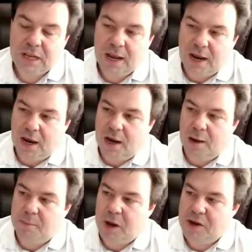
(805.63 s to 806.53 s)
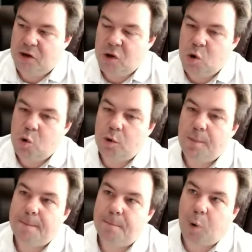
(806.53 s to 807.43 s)
a
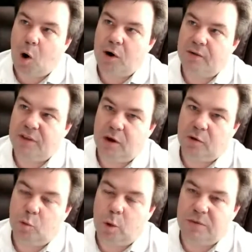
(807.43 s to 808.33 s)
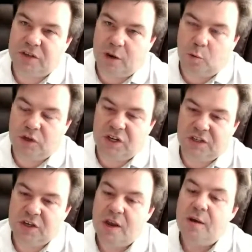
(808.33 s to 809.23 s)
new part of their website, which
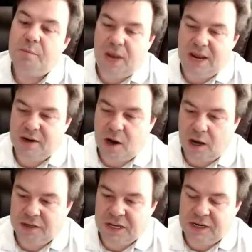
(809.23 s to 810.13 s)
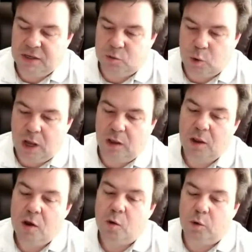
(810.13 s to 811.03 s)
is paid content as well.
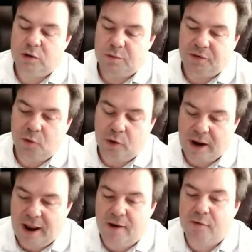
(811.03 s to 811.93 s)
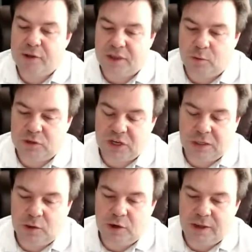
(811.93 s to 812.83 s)
Whereas before, everything was
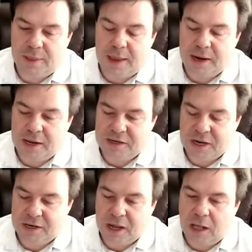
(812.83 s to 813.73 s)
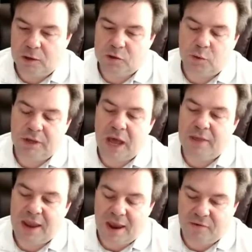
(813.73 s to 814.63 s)
included in that $99. Well, now
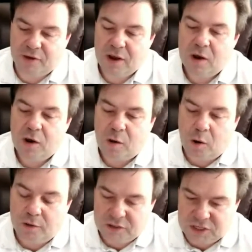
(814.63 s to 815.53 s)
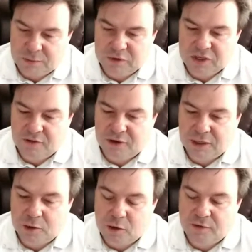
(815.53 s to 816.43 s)
they have all the same stuff
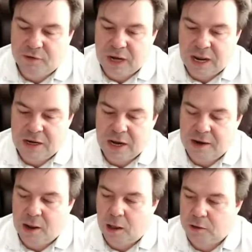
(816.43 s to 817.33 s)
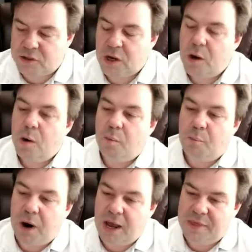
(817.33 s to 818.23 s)
included for $99,
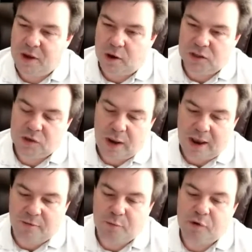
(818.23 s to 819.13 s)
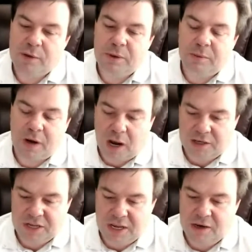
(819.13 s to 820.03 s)
but they also have premium
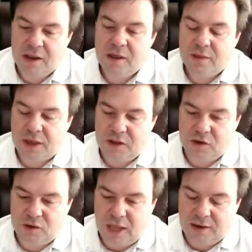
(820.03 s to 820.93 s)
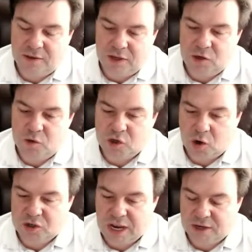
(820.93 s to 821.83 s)
content that they do
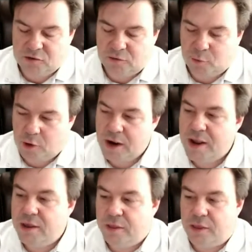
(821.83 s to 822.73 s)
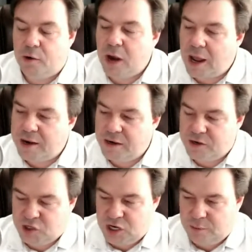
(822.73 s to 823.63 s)
charge extra for. They're not
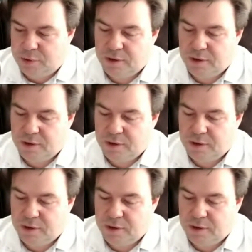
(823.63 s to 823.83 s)
cheap.